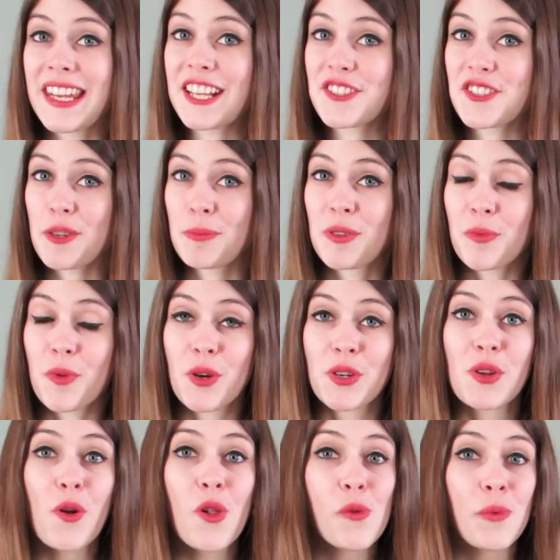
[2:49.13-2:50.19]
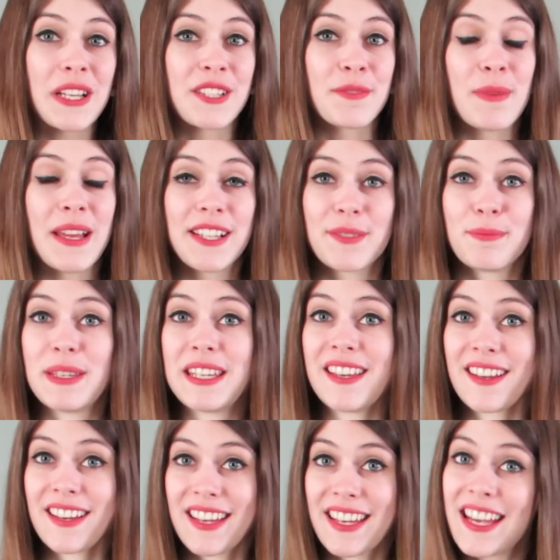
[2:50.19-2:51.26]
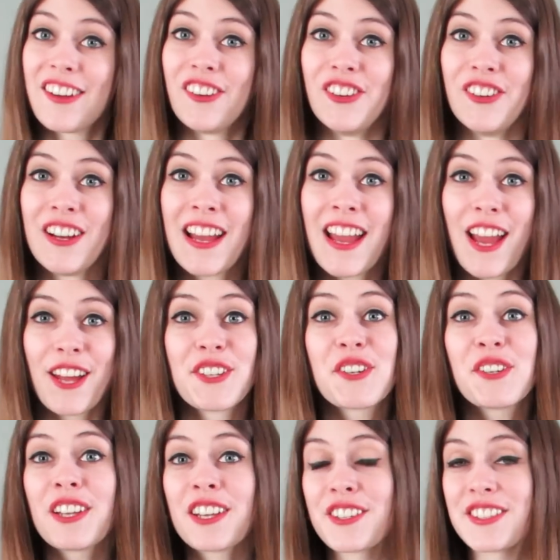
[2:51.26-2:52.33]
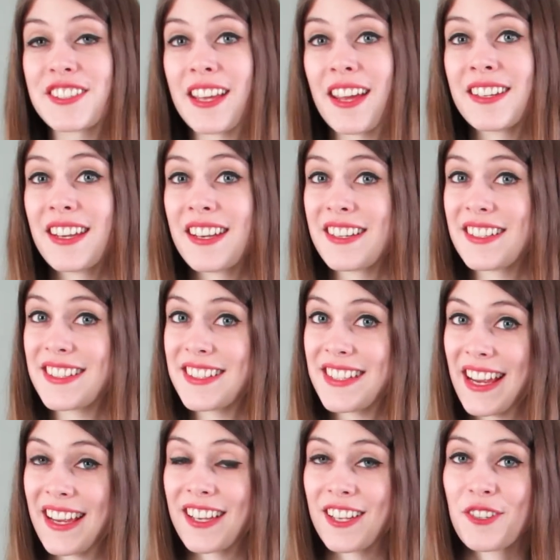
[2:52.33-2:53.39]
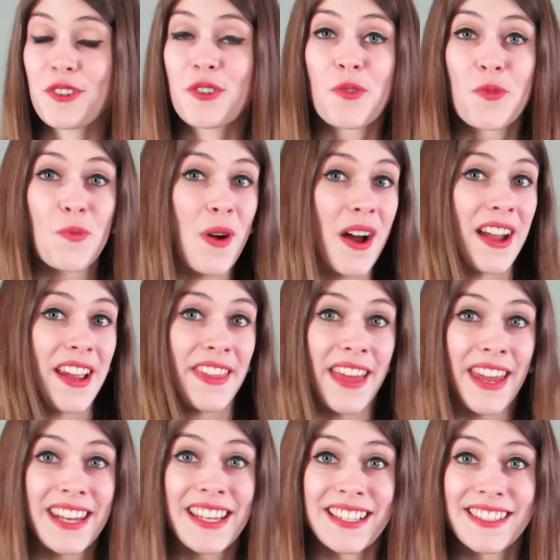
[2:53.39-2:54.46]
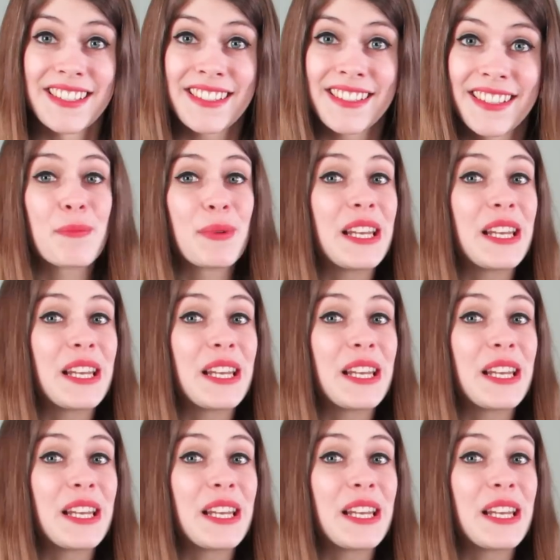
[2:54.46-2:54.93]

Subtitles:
The next German word always makes me giggle, and you'll understand in a second why that is.